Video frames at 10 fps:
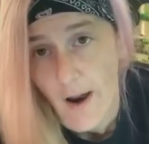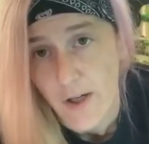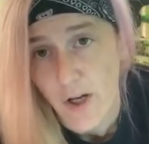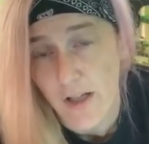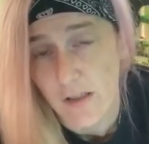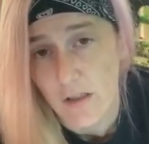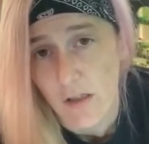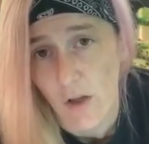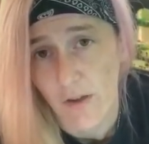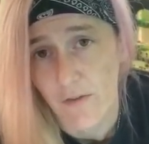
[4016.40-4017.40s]
You guys
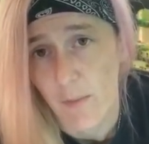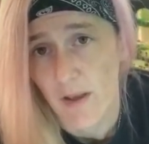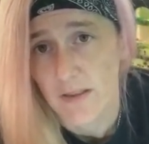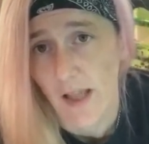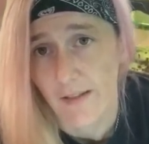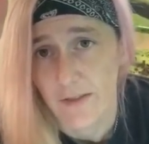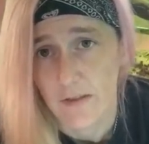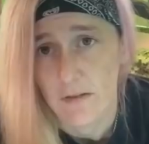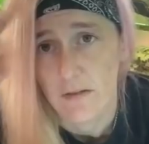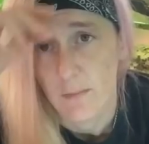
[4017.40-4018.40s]
go live your best
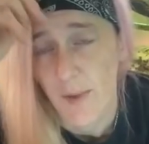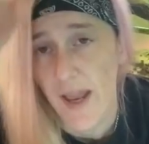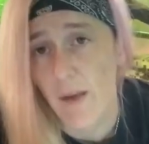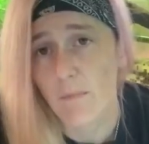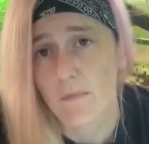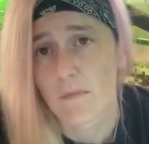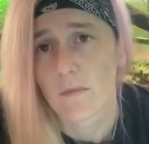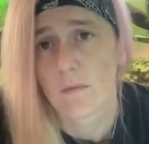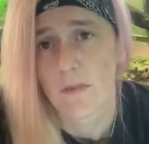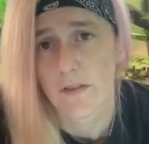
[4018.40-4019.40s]
lives. Pam,
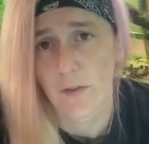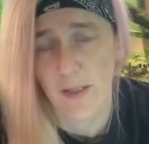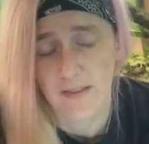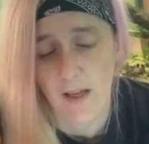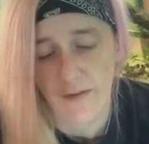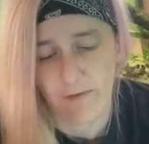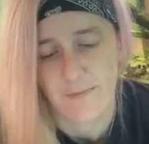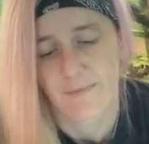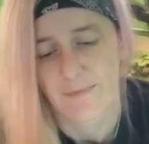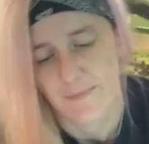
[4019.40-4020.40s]
live your best life.
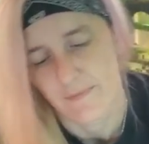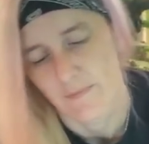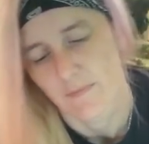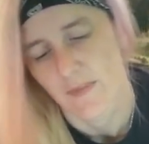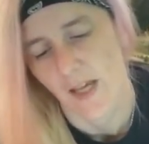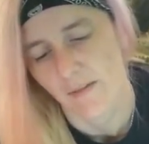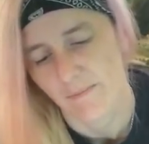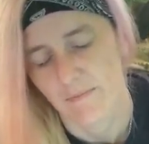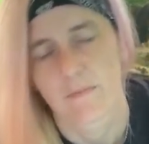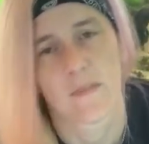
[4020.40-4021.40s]
Okay?
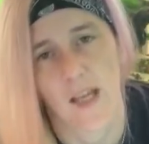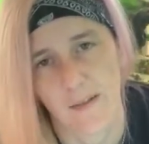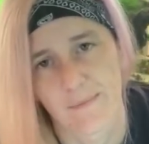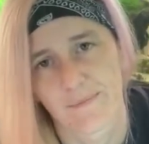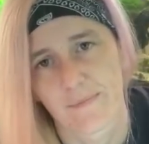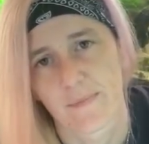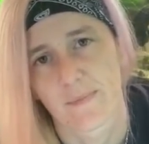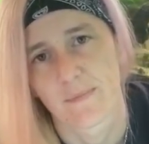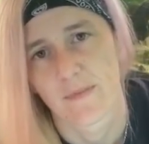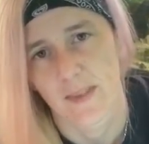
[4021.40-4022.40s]
Okay.
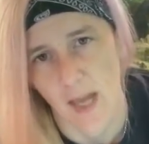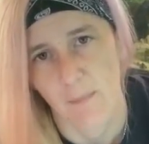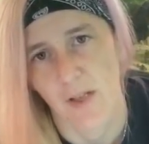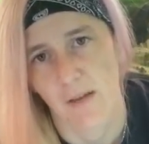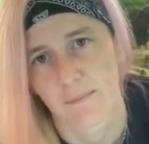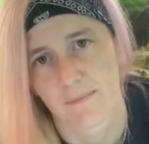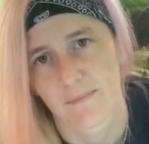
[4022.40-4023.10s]
Snap time.